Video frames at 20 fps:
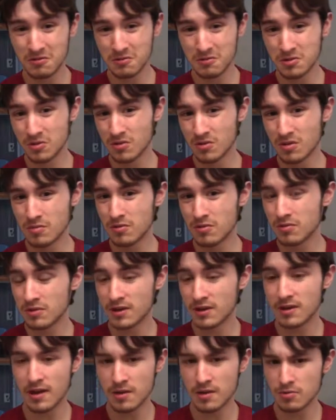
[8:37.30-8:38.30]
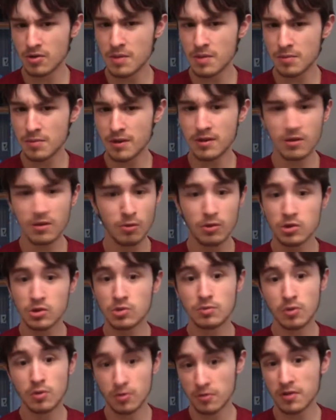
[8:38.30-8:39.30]
was horrible. Like, I tried playing the
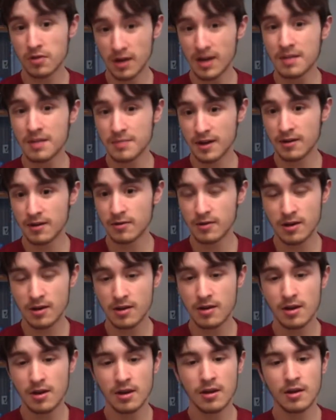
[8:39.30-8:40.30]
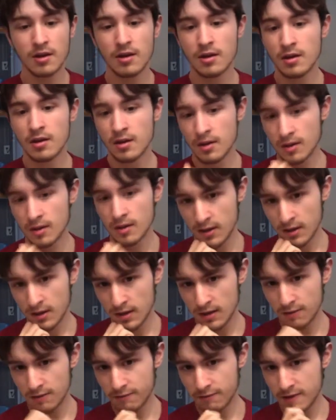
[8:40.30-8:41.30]
original Mortal Kombat, okay? In
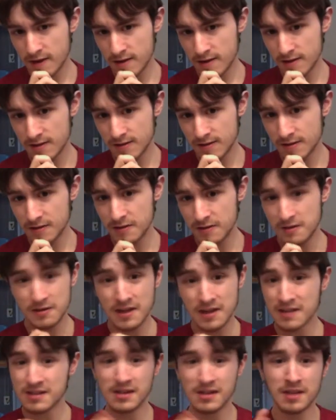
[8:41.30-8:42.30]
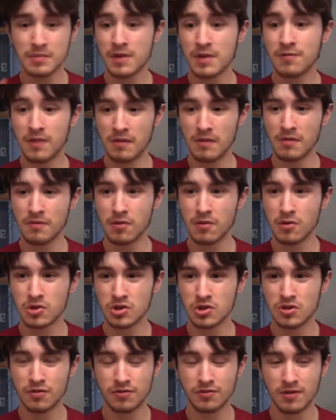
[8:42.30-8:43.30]
fact, like, that's not my favorite
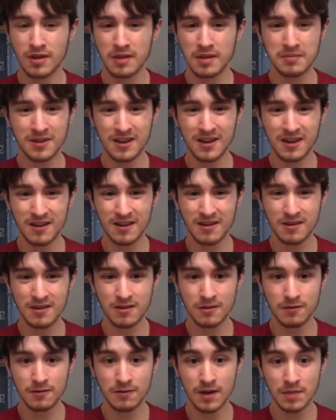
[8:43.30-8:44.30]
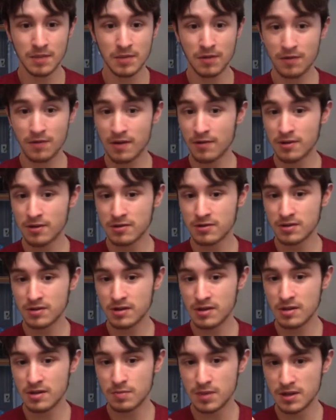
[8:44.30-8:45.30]
version of MK. In fact, my favorite is
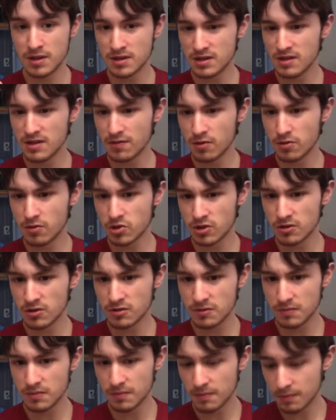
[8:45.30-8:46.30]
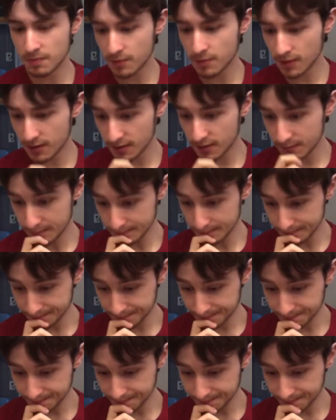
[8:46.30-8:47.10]
the PC version, but